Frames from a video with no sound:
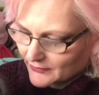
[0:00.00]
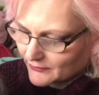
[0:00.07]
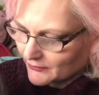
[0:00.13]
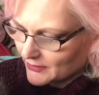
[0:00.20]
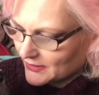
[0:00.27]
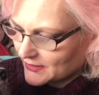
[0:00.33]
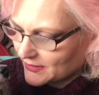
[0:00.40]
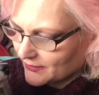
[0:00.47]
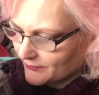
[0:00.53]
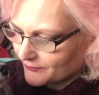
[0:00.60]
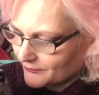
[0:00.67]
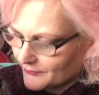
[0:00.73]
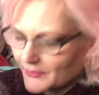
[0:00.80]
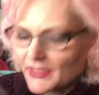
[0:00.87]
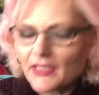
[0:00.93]
what is it?
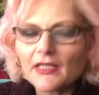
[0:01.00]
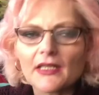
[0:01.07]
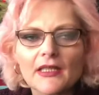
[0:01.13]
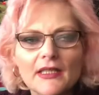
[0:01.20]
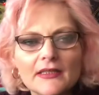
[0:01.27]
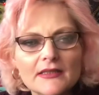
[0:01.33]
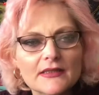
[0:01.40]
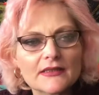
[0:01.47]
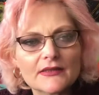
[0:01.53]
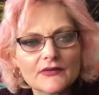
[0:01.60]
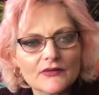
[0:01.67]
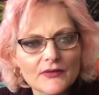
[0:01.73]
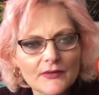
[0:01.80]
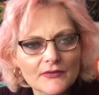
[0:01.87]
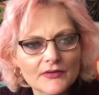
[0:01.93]
It's a
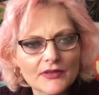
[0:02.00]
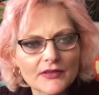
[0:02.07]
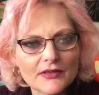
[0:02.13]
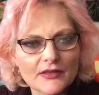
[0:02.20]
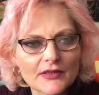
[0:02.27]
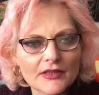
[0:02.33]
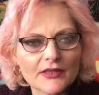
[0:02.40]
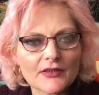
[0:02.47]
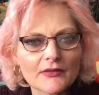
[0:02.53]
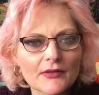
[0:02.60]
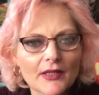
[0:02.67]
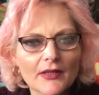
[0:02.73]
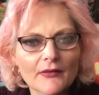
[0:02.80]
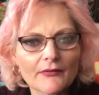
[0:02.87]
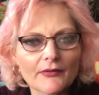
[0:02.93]
subscription that you
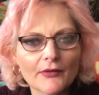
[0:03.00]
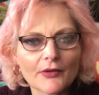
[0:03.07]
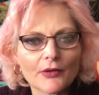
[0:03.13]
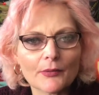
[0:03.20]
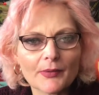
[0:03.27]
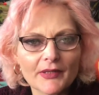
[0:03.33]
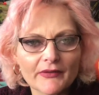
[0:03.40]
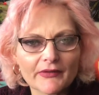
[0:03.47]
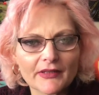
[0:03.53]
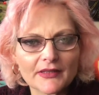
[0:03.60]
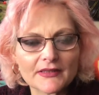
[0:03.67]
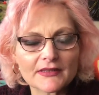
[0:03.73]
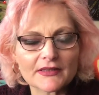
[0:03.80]
get for your period.